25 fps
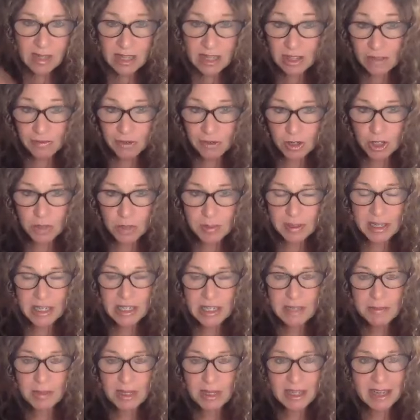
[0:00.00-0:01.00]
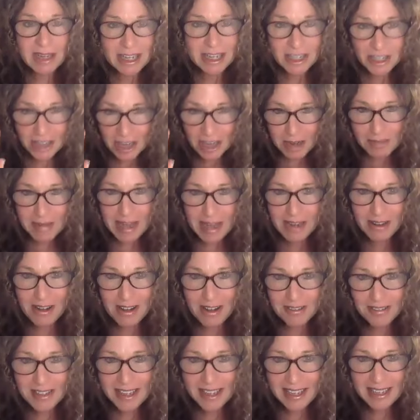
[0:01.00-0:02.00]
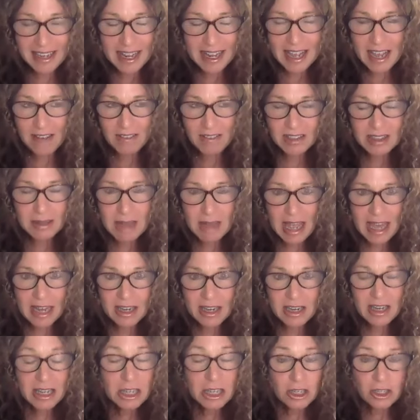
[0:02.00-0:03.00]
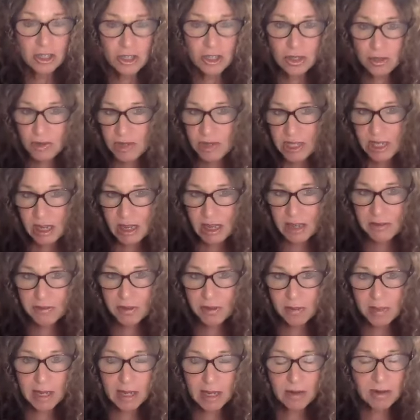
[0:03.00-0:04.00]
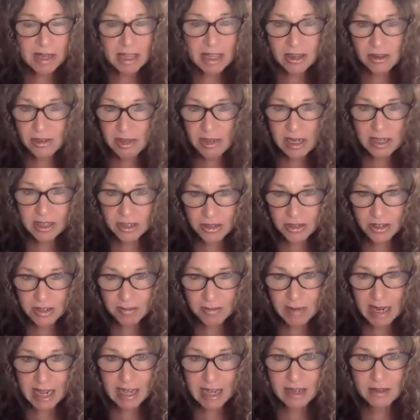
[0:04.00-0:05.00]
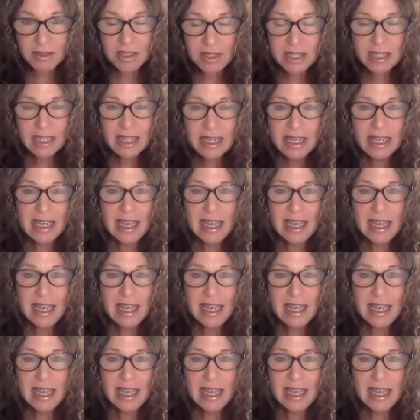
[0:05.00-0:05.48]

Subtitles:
in the first place, but I shut it back off again. I haven't had news on for about 8 or 9 years in my house,